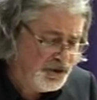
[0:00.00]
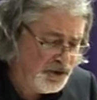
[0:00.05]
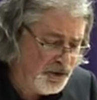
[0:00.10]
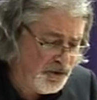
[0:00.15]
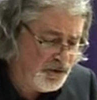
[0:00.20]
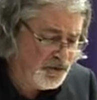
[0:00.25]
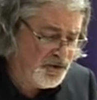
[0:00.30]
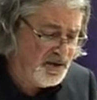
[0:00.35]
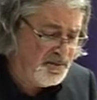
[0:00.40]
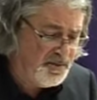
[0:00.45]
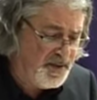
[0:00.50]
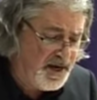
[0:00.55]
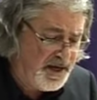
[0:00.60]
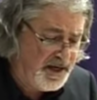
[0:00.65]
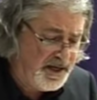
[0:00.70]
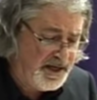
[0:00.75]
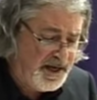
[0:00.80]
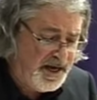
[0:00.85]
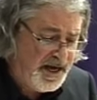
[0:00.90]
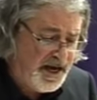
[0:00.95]
should
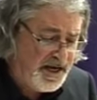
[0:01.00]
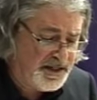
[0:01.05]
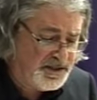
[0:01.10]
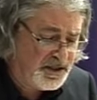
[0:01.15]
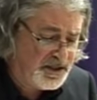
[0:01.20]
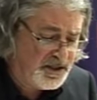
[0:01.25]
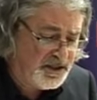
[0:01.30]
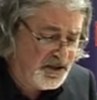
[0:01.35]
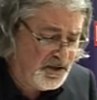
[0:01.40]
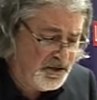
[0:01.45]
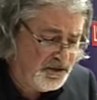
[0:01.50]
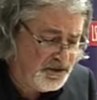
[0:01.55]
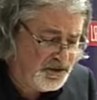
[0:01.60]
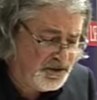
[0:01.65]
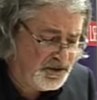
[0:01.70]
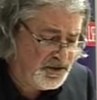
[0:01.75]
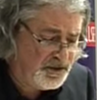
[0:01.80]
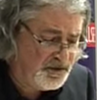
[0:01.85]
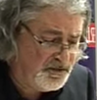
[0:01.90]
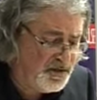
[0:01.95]
remain as a
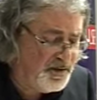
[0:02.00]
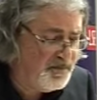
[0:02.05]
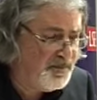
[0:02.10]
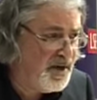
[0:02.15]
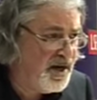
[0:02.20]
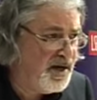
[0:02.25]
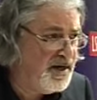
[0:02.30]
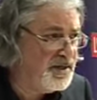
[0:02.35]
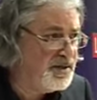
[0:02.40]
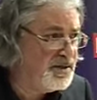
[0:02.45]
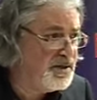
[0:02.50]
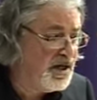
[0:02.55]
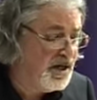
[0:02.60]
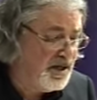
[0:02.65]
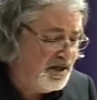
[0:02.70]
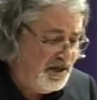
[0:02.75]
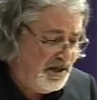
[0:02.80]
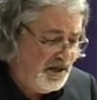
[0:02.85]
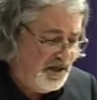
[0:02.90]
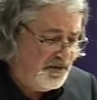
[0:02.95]
constant
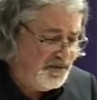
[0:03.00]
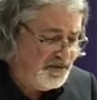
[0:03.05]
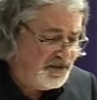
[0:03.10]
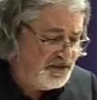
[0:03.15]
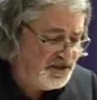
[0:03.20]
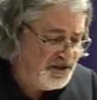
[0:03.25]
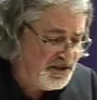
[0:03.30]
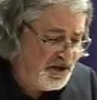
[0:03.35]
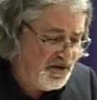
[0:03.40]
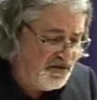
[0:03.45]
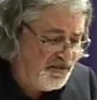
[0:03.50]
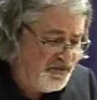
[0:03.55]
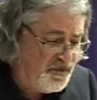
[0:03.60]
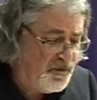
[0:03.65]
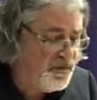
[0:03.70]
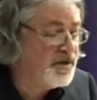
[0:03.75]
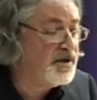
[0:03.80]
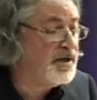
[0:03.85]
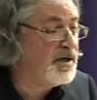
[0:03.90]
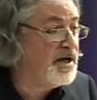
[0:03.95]
reminder of the
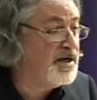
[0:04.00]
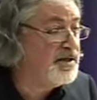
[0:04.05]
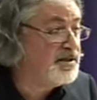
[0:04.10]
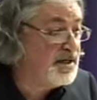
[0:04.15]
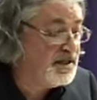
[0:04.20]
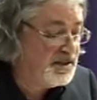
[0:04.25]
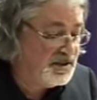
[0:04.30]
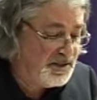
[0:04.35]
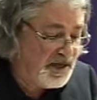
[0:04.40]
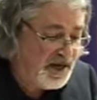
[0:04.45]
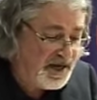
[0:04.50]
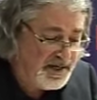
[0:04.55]
self-organizing,